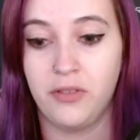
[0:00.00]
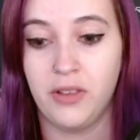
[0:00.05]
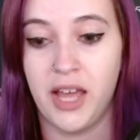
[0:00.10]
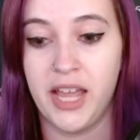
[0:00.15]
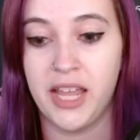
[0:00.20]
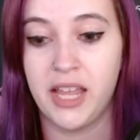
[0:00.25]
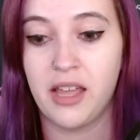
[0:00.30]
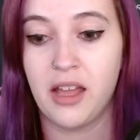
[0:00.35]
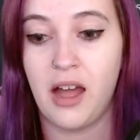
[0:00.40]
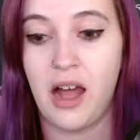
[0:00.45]

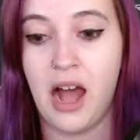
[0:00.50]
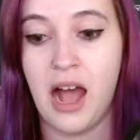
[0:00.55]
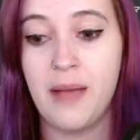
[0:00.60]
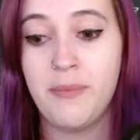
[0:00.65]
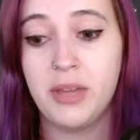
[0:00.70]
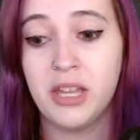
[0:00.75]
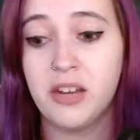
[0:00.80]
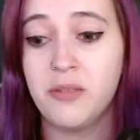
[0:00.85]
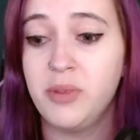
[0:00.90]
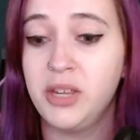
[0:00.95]
like, I'm
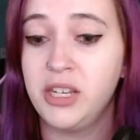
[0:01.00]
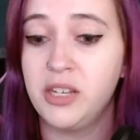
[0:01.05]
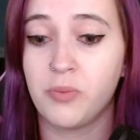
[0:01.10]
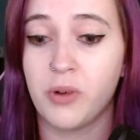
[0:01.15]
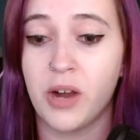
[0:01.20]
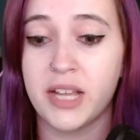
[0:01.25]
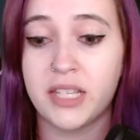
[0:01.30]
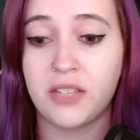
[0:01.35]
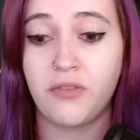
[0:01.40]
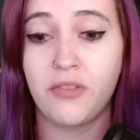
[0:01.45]
going to be
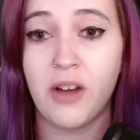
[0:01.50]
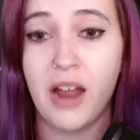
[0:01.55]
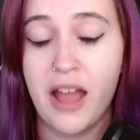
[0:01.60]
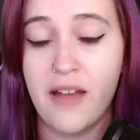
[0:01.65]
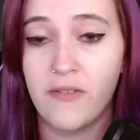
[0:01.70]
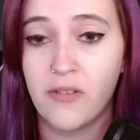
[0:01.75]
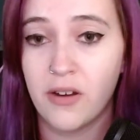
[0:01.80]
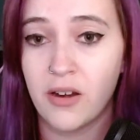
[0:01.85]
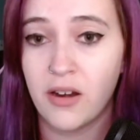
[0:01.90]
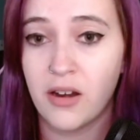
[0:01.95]
depressed
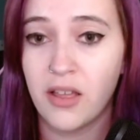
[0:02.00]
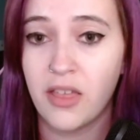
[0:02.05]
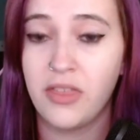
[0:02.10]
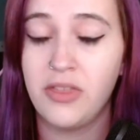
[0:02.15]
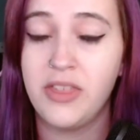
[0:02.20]
forever.